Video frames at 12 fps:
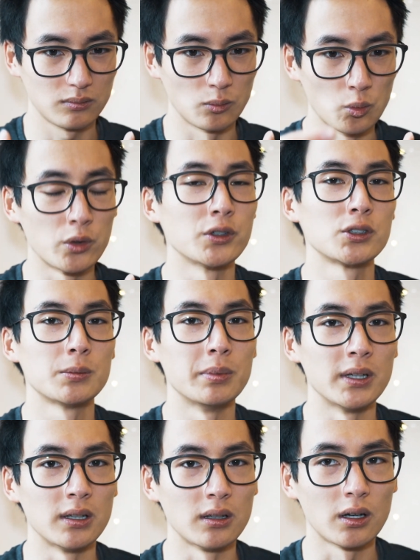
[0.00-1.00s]
won't
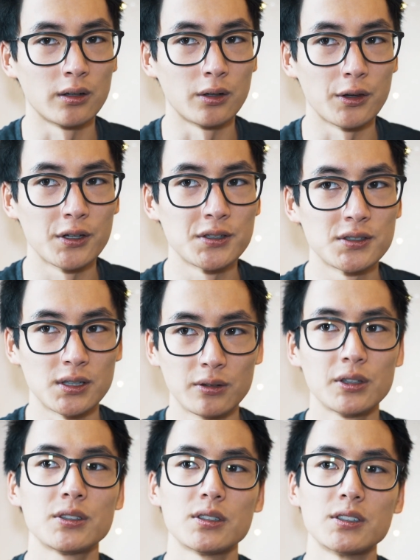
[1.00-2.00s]
be another series.